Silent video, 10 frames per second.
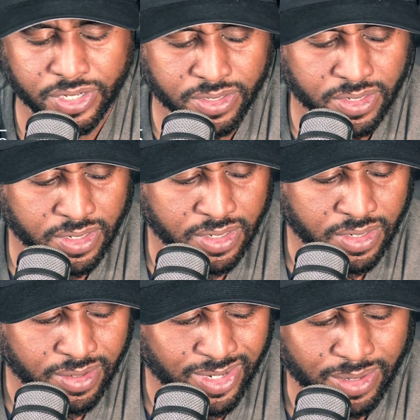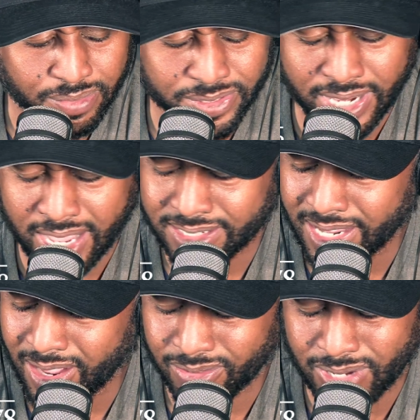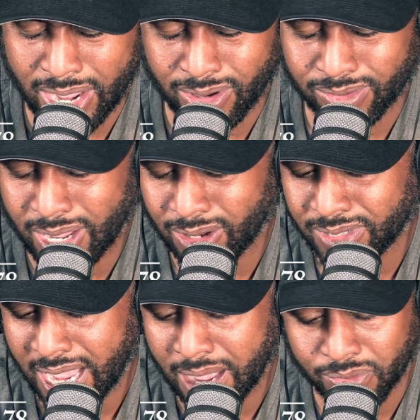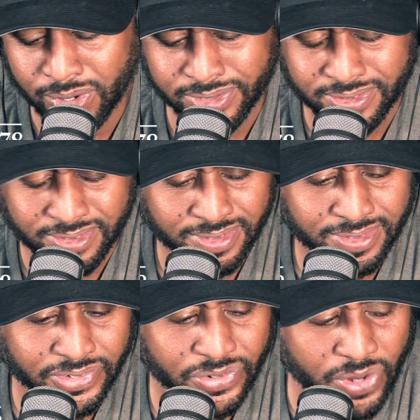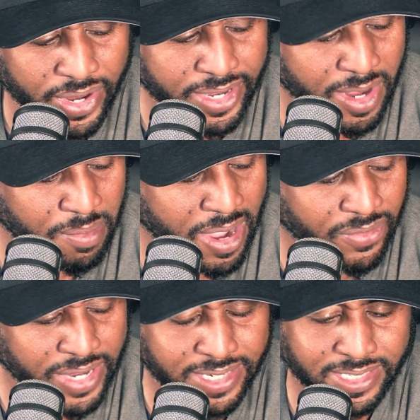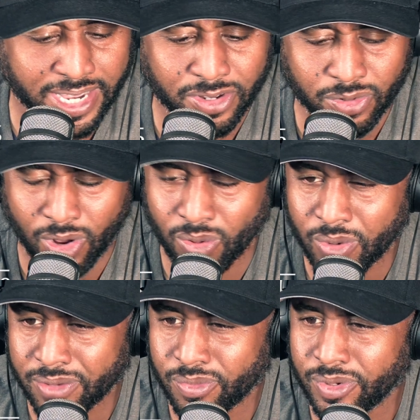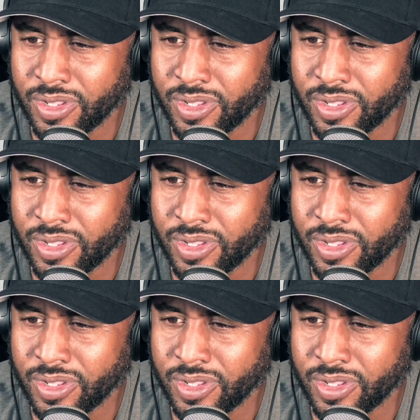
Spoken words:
and besides our top one, you know, they come out and they say, you know, we